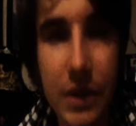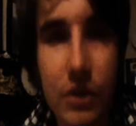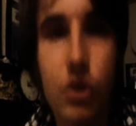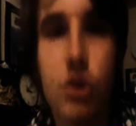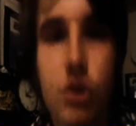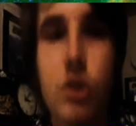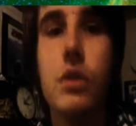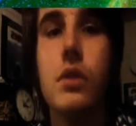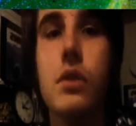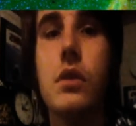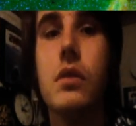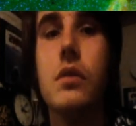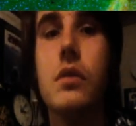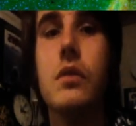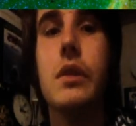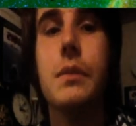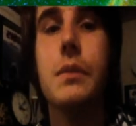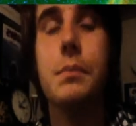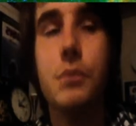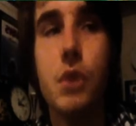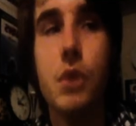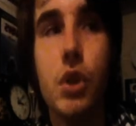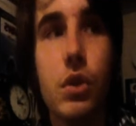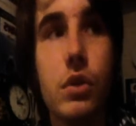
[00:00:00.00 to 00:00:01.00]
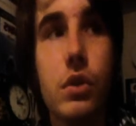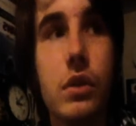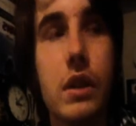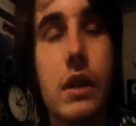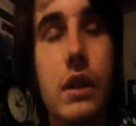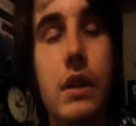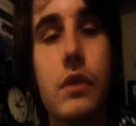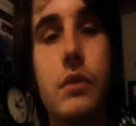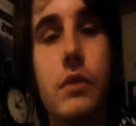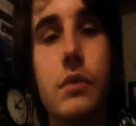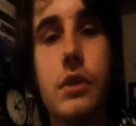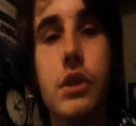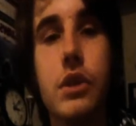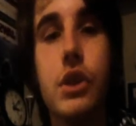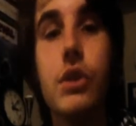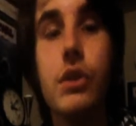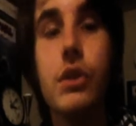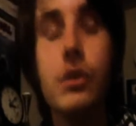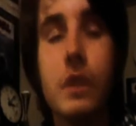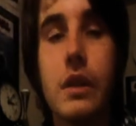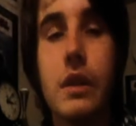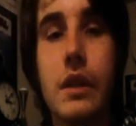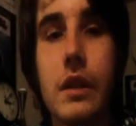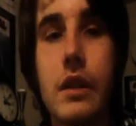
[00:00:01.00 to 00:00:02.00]
to the music
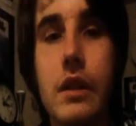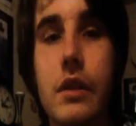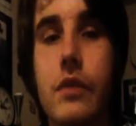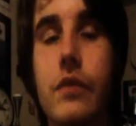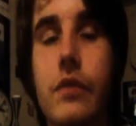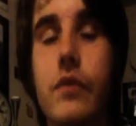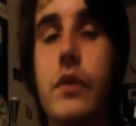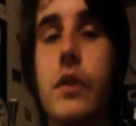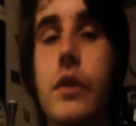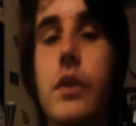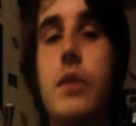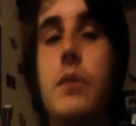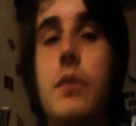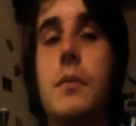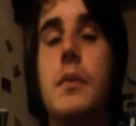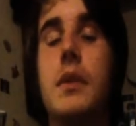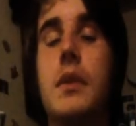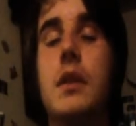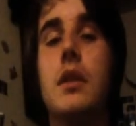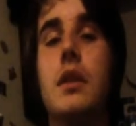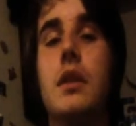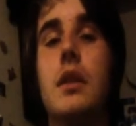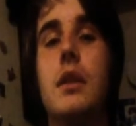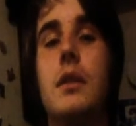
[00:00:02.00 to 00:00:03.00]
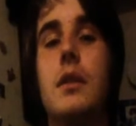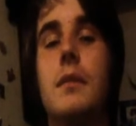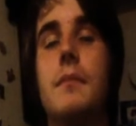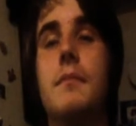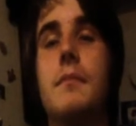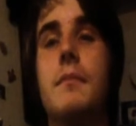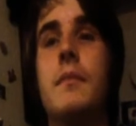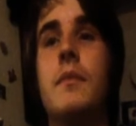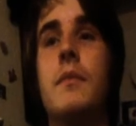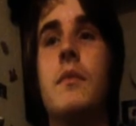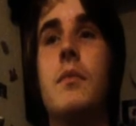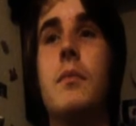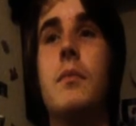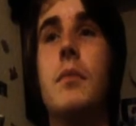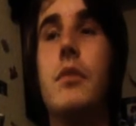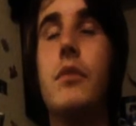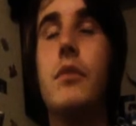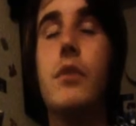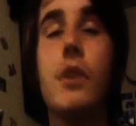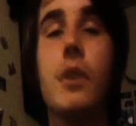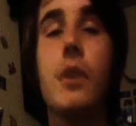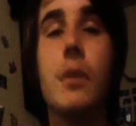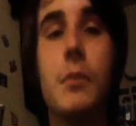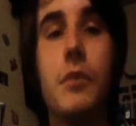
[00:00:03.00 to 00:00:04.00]
used in this film.
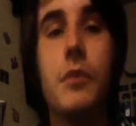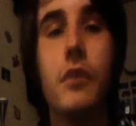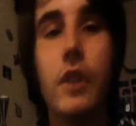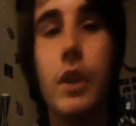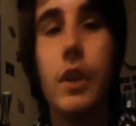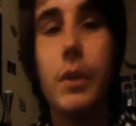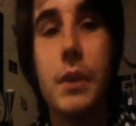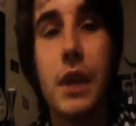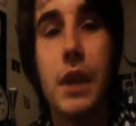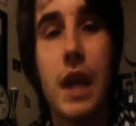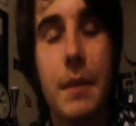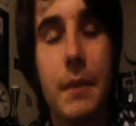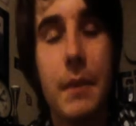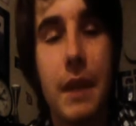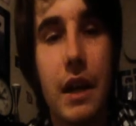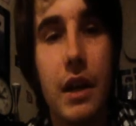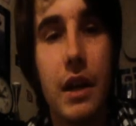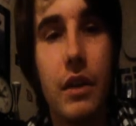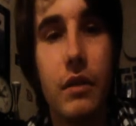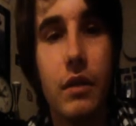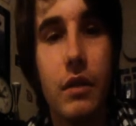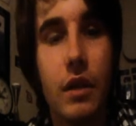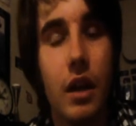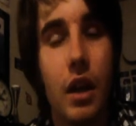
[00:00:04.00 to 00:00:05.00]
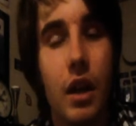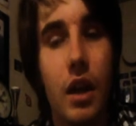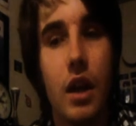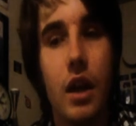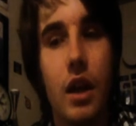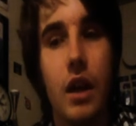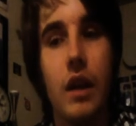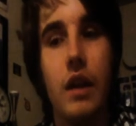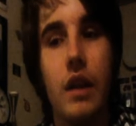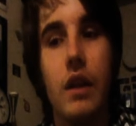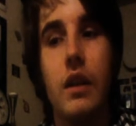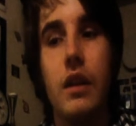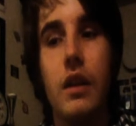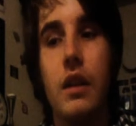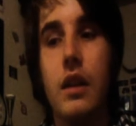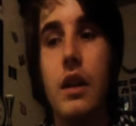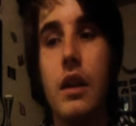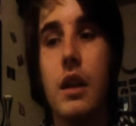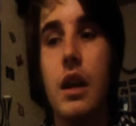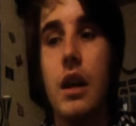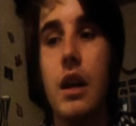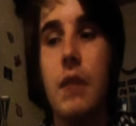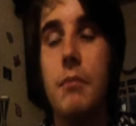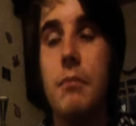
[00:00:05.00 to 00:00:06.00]
Before the film came out, I
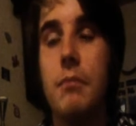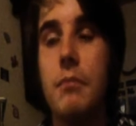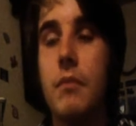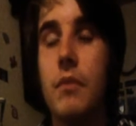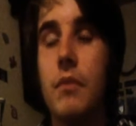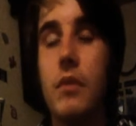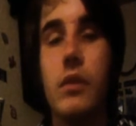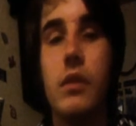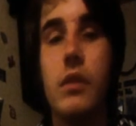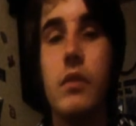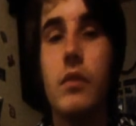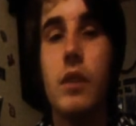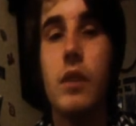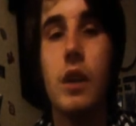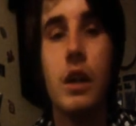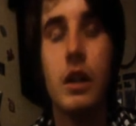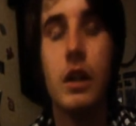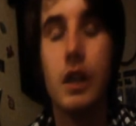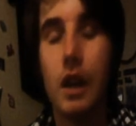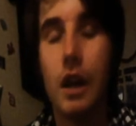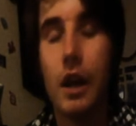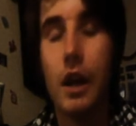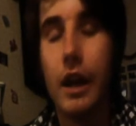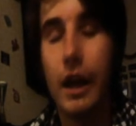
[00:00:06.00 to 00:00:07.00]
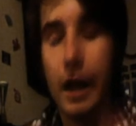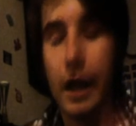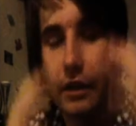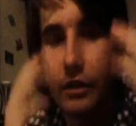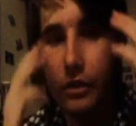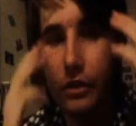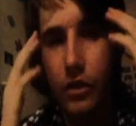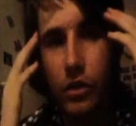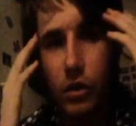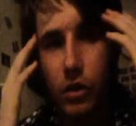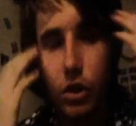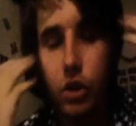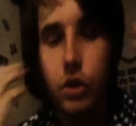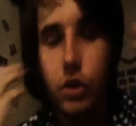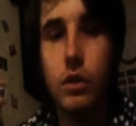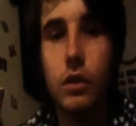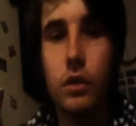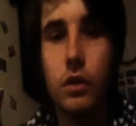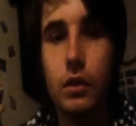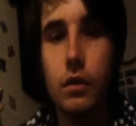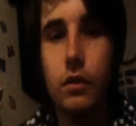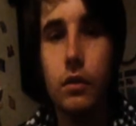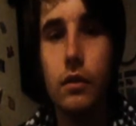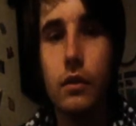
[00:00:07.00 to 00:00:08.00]
had to
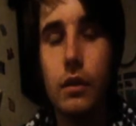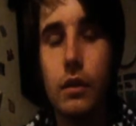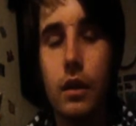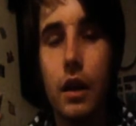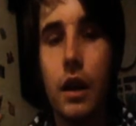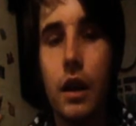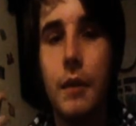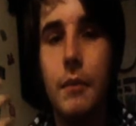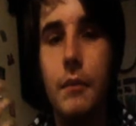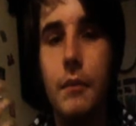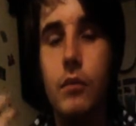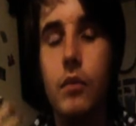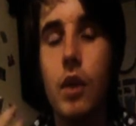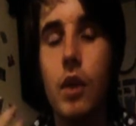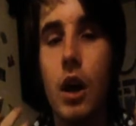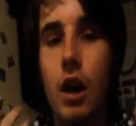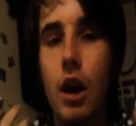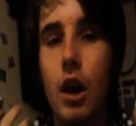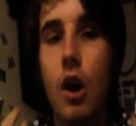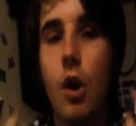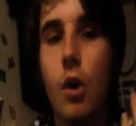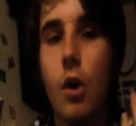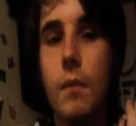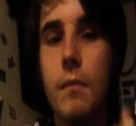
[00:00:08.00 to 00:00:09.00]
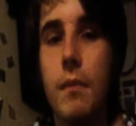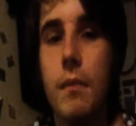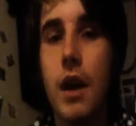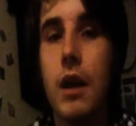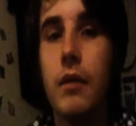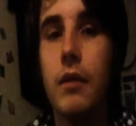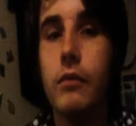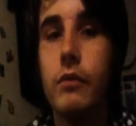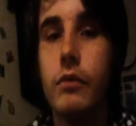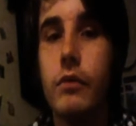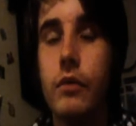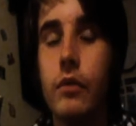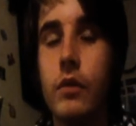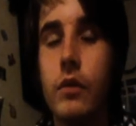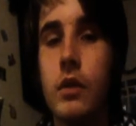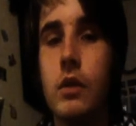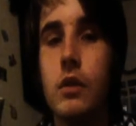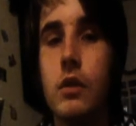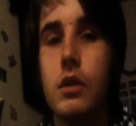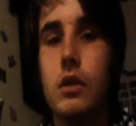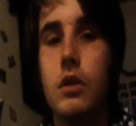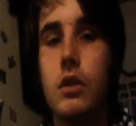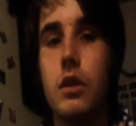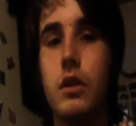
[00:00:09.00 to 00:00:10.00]
endure a whole month
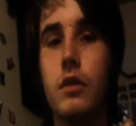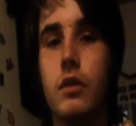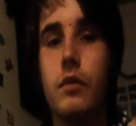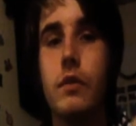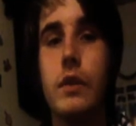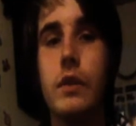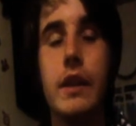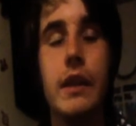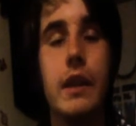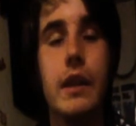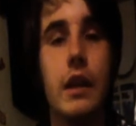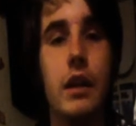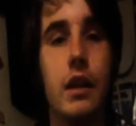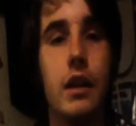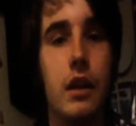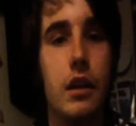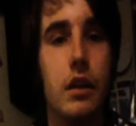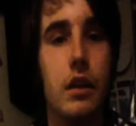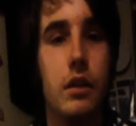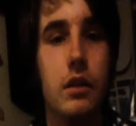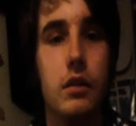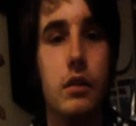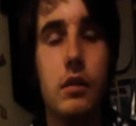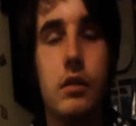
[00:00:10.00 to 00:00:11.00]
of the